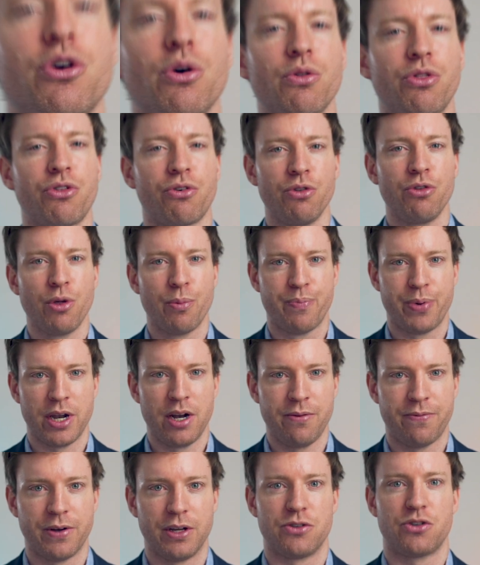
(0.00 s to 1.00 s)
Let's go through the
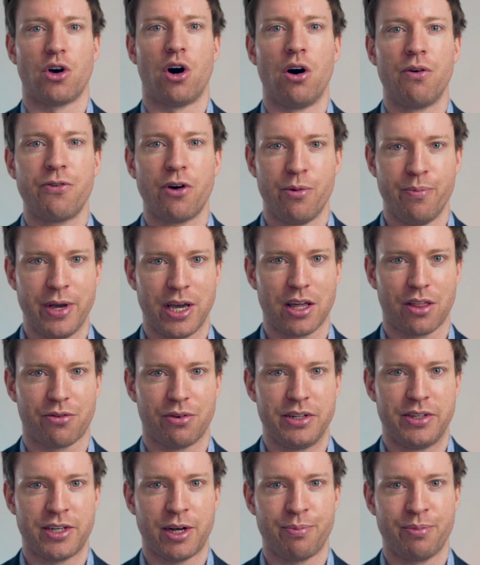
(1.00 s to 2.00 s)
benefits of
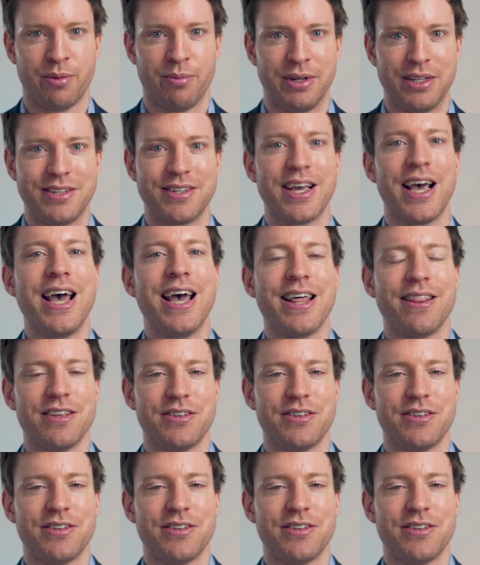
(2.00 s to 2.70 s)
omega-3 supplements,